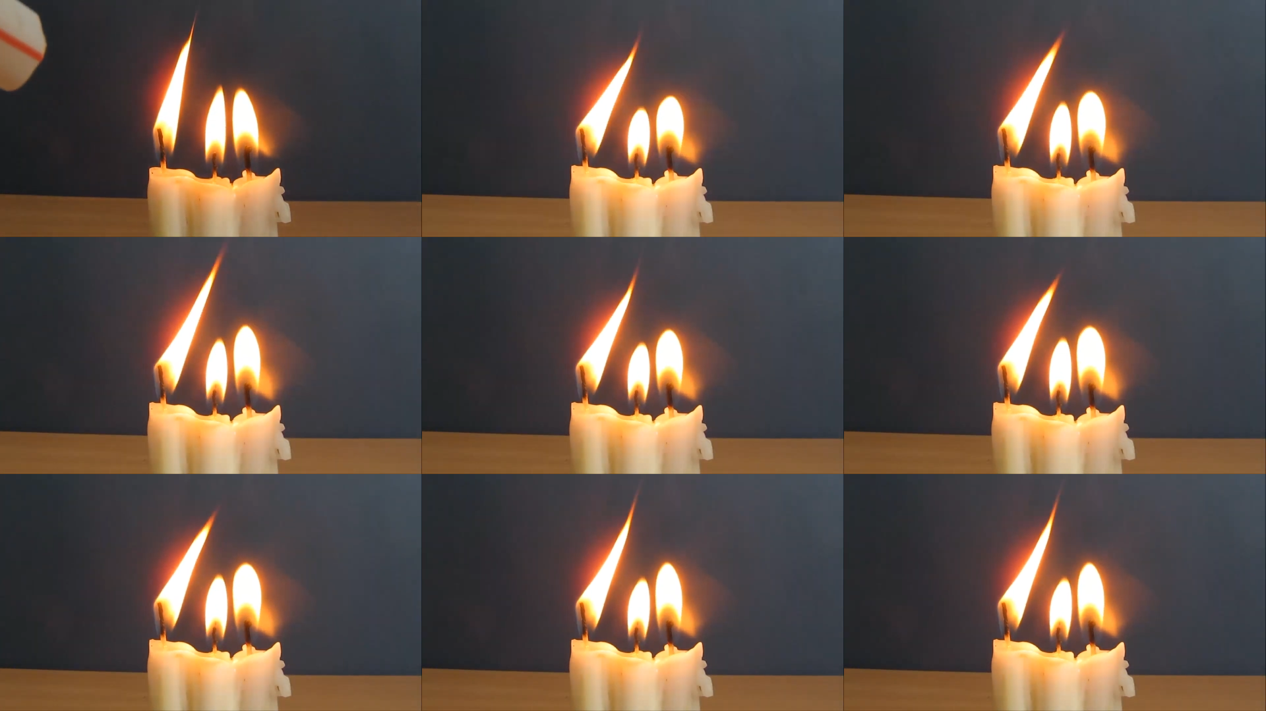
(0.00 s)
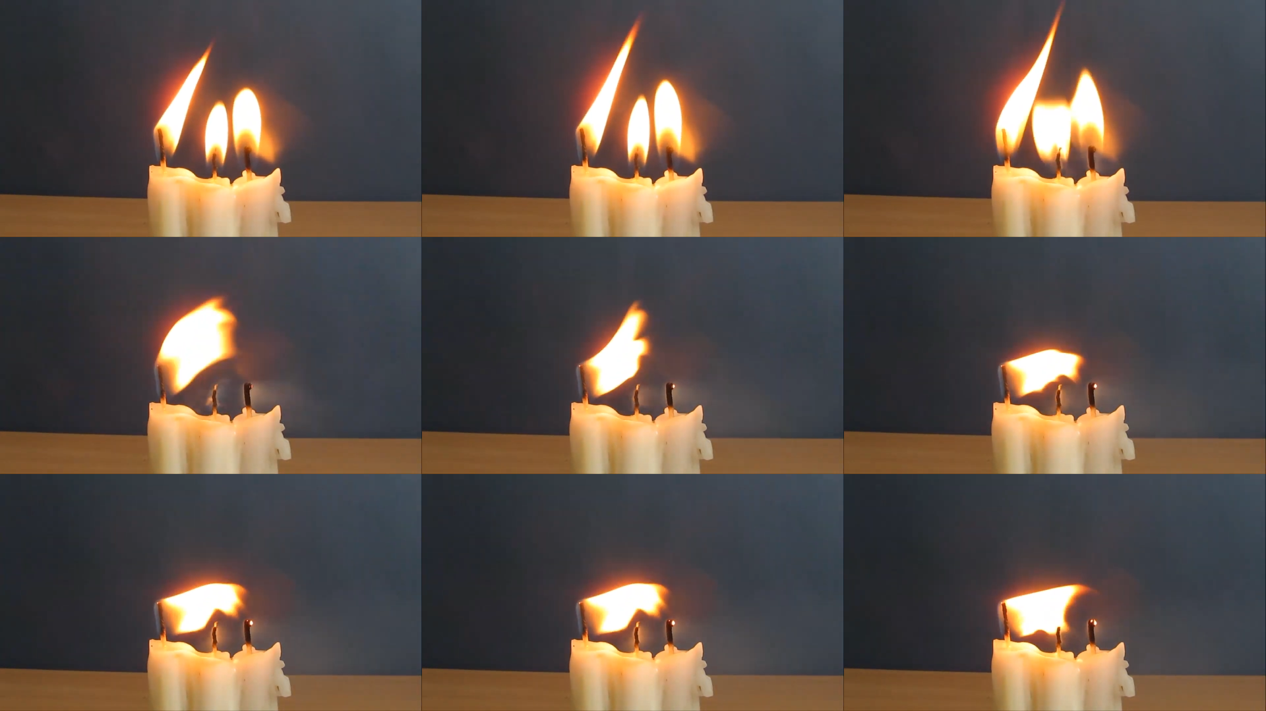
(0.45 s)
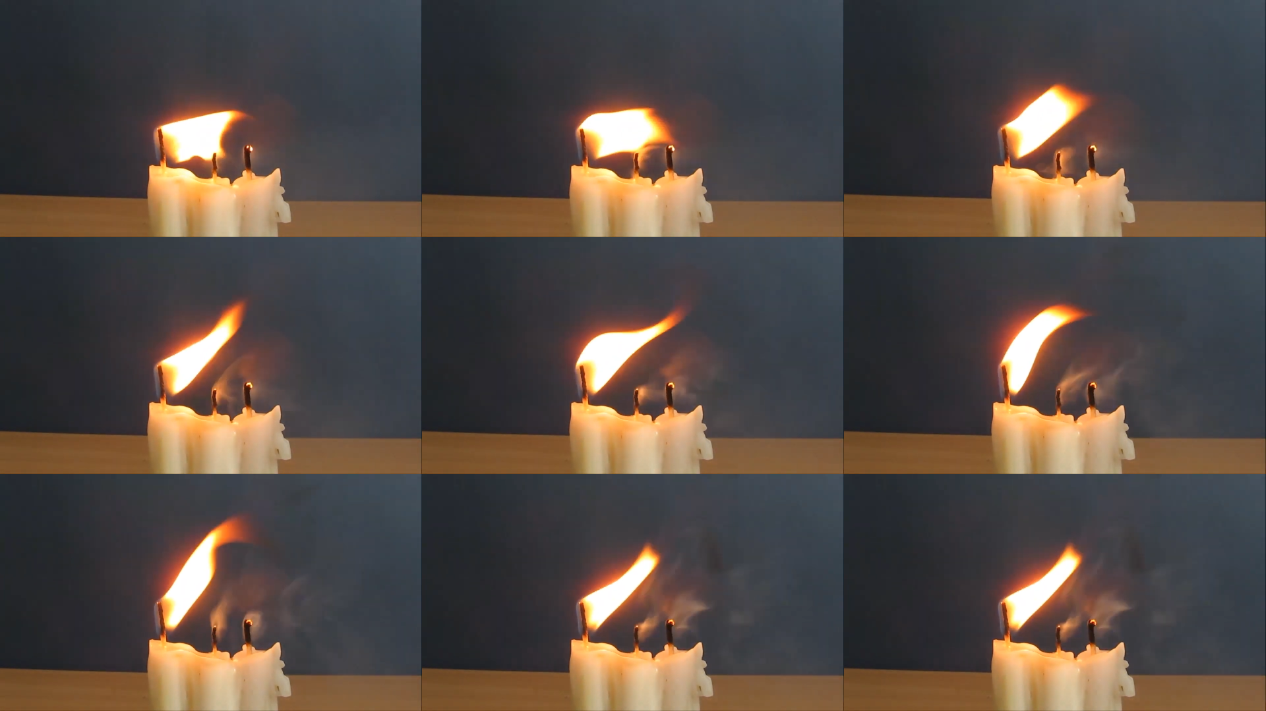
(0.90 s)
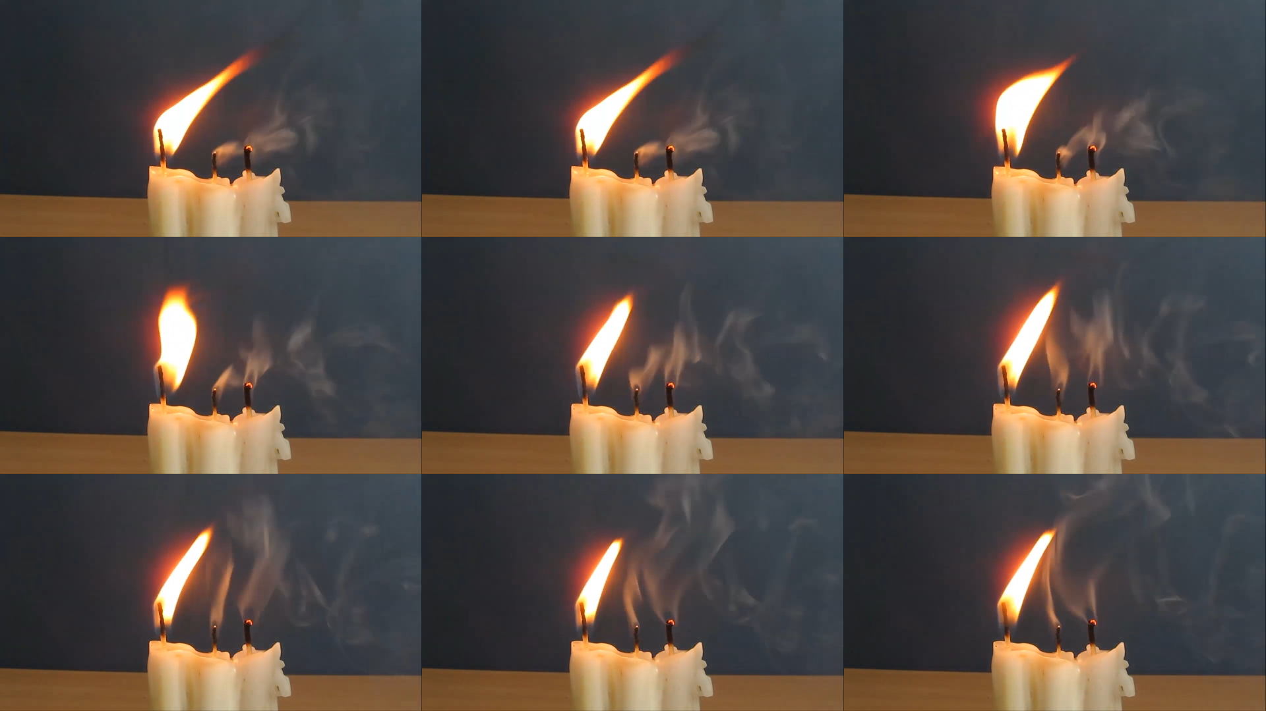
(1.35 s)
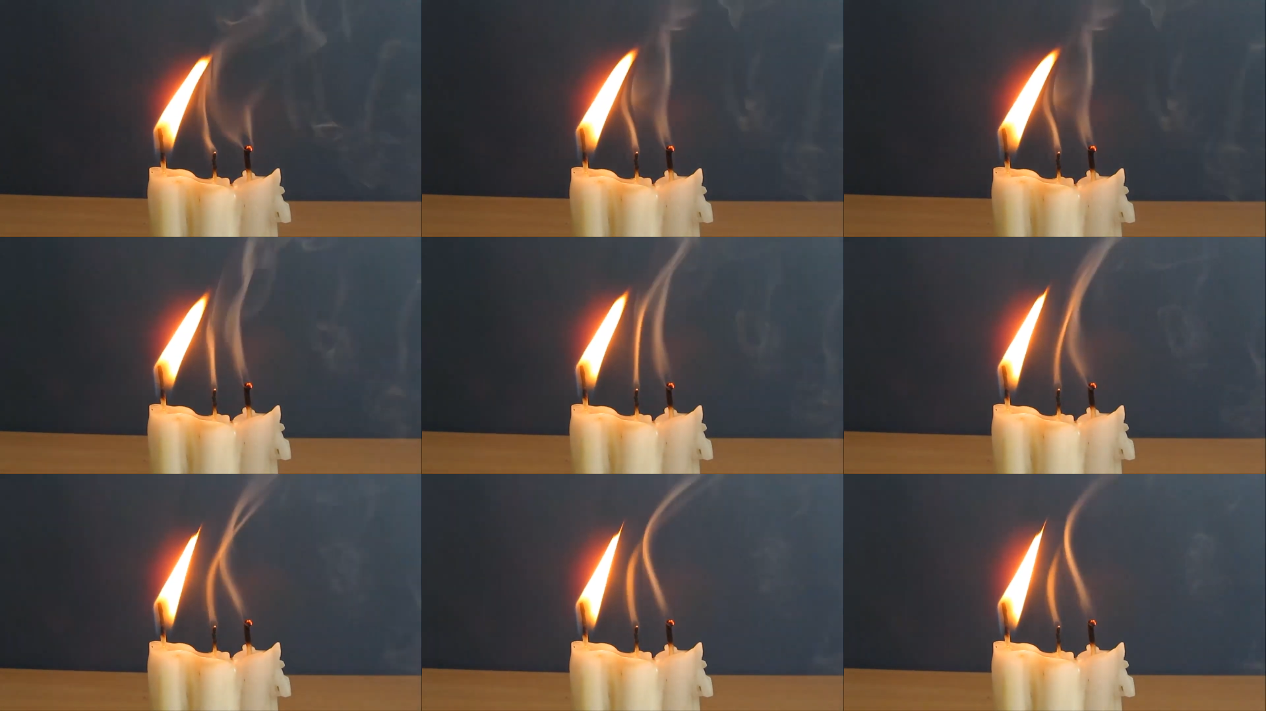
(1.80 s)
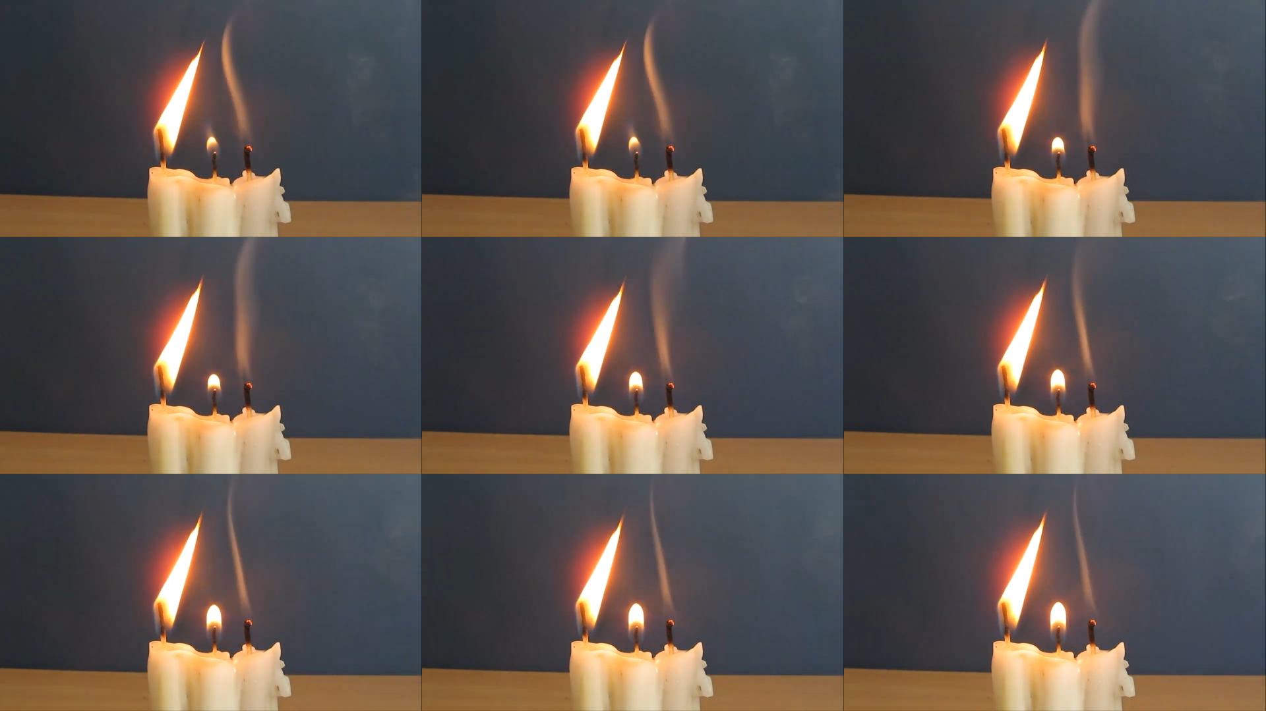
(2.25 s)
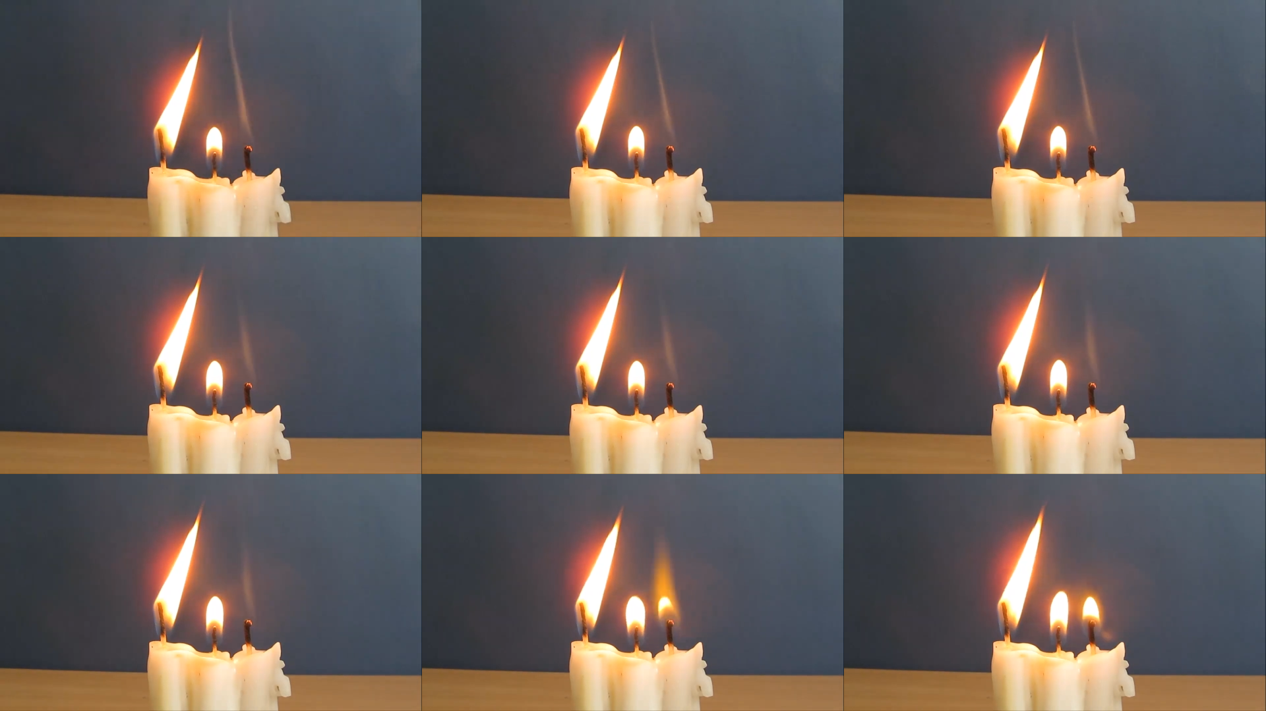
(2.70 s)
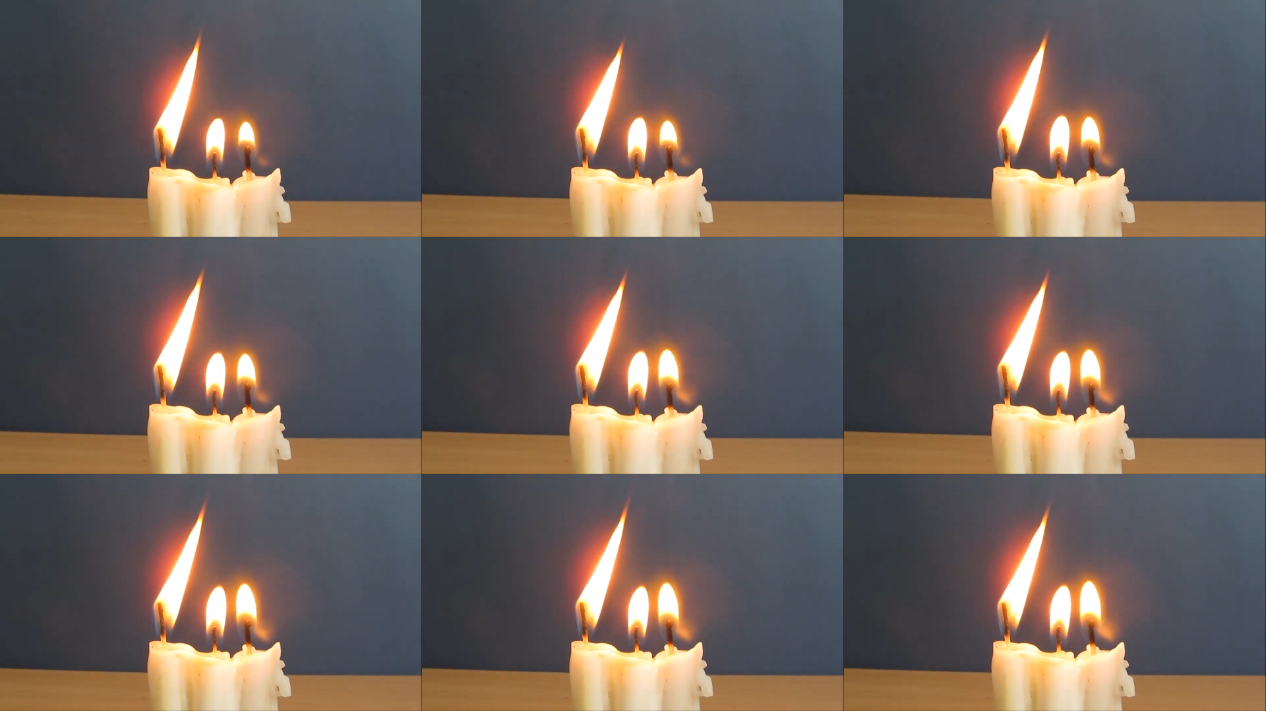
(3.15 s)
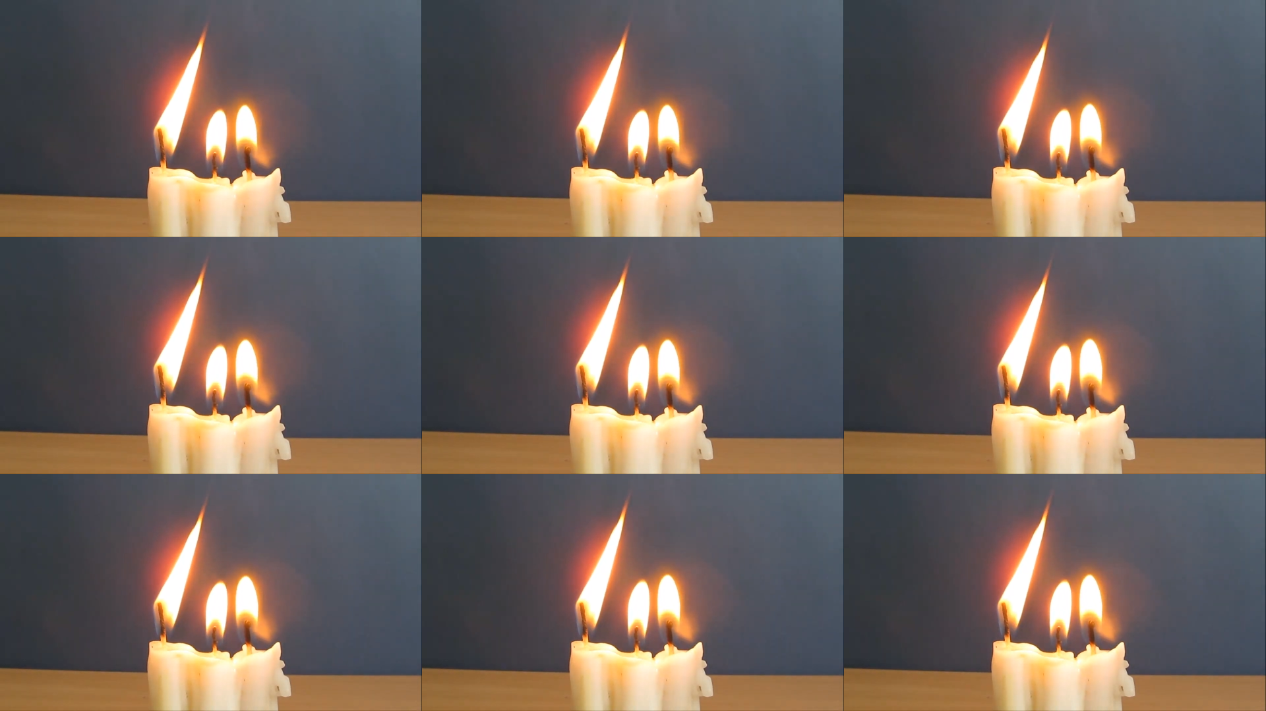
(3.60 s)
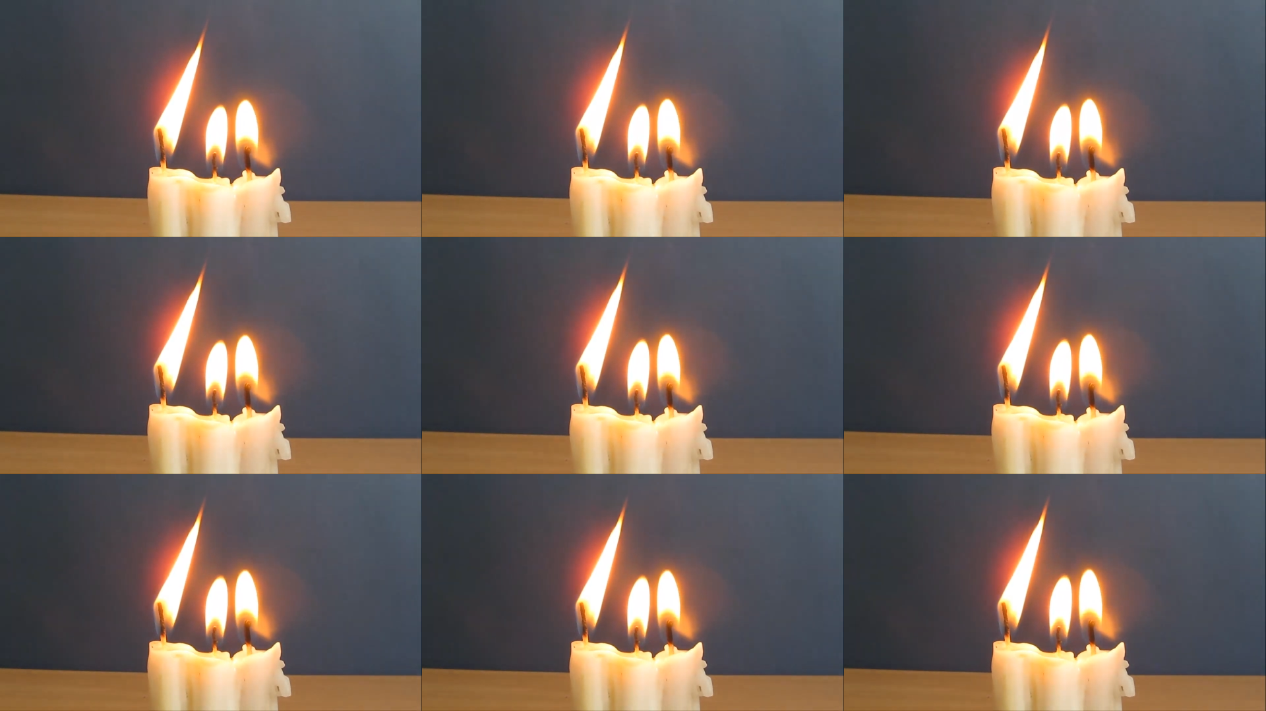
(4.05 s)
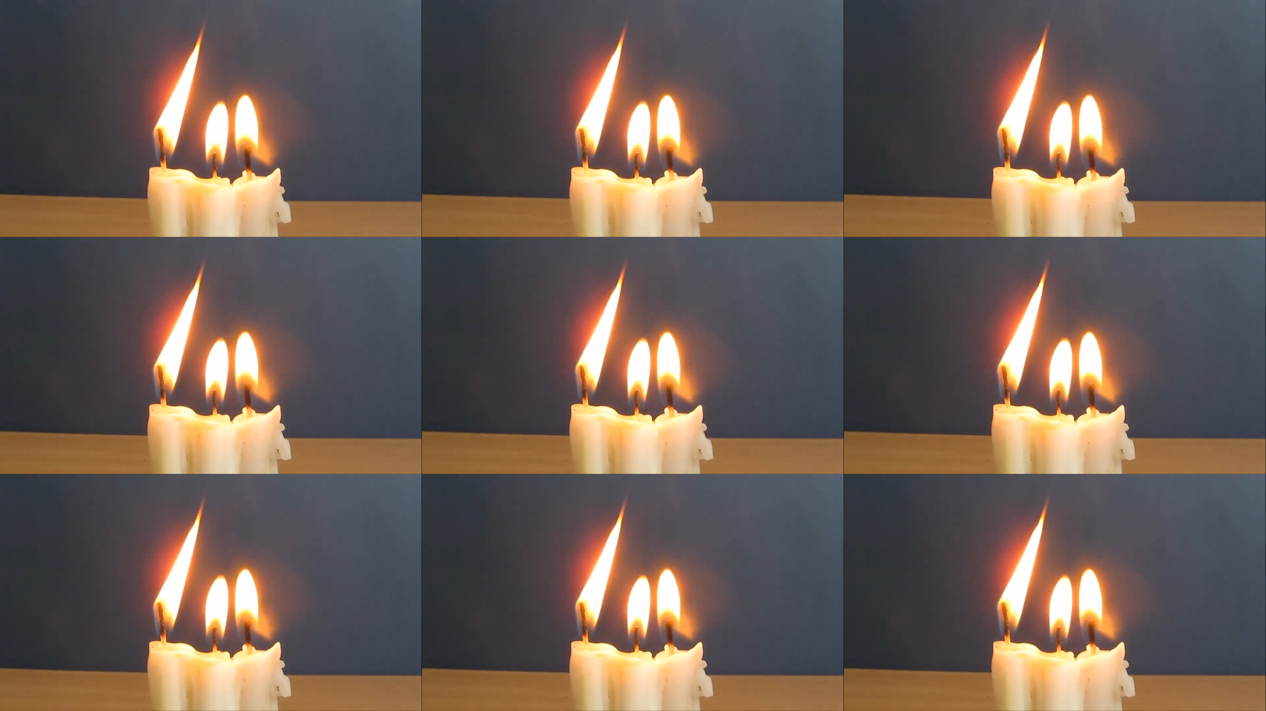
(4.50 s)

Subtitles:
(no speaker visible)